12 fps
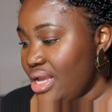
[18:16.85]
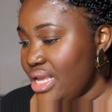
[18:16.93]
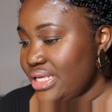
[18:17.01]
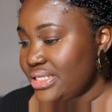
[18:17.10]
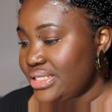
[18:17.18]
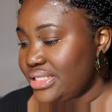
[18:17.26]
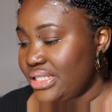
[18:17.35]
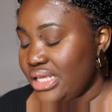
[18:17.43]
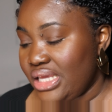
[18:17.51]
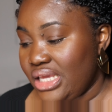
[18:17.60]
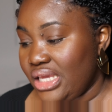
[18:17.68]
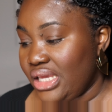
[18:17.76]
is
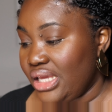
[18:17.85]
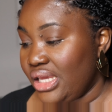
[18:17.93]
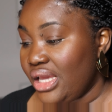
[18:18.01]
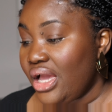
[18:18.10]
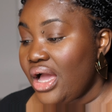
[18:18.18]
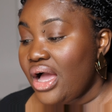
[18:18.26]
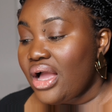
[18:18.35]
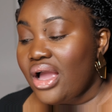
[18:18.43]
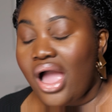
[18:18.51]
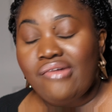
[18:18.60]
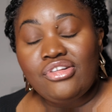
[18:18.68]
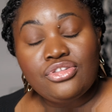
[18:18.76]
the
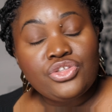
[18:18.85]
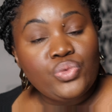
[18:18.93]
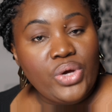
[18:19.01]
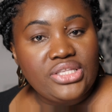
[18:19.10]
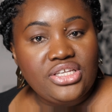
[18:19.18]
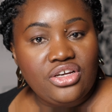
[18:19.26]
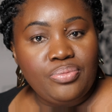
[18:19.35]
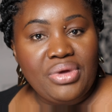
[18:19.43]
cowl sweater